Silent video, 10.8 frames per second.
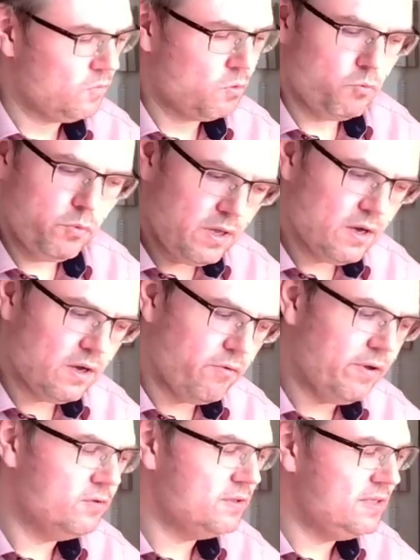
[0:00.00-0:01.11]
We are
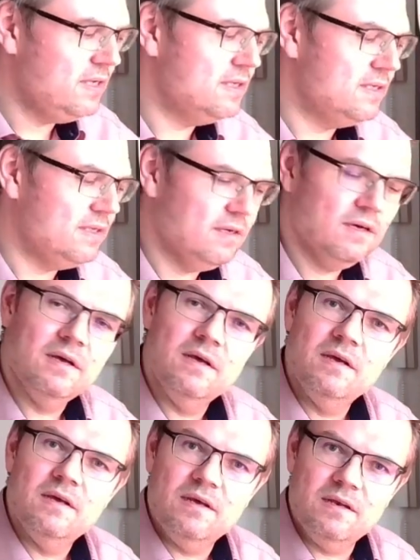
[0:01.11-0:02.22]
going to see this in the
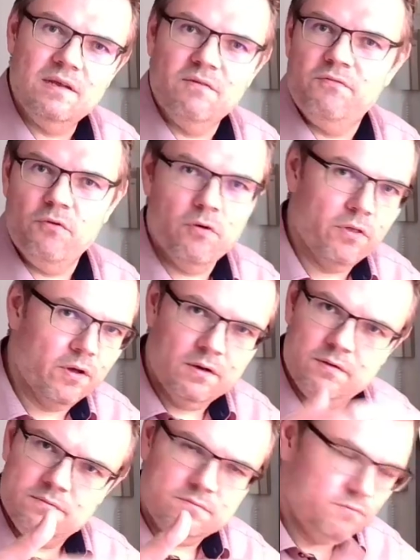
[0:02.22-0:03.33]
in the further
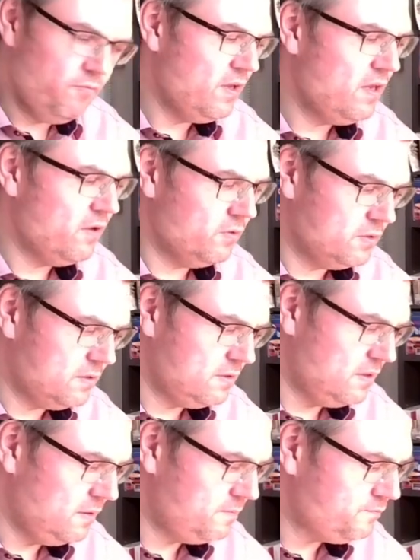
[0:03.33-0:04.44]
videos.
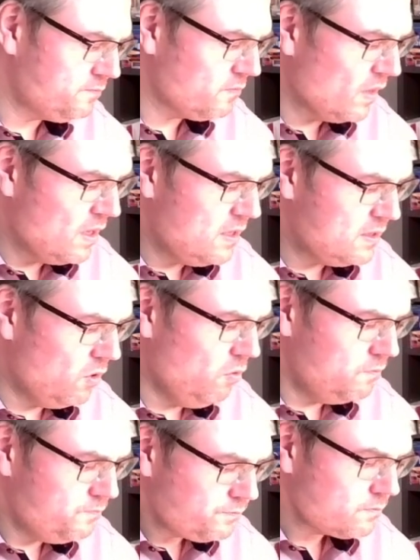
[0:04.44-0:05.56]
Yeah? So
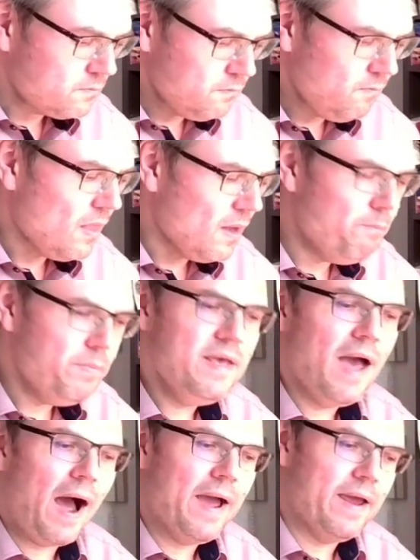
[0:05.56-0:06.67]

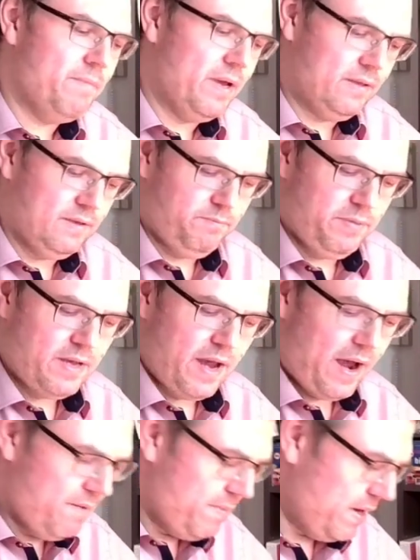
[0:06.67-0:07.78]
PI element. PI
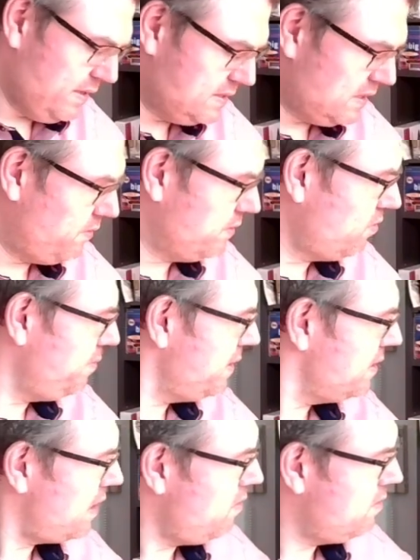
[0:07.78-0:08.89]
element is our topic
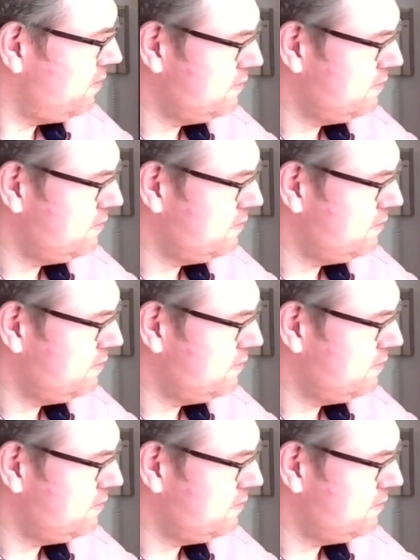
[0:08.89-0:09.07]
now.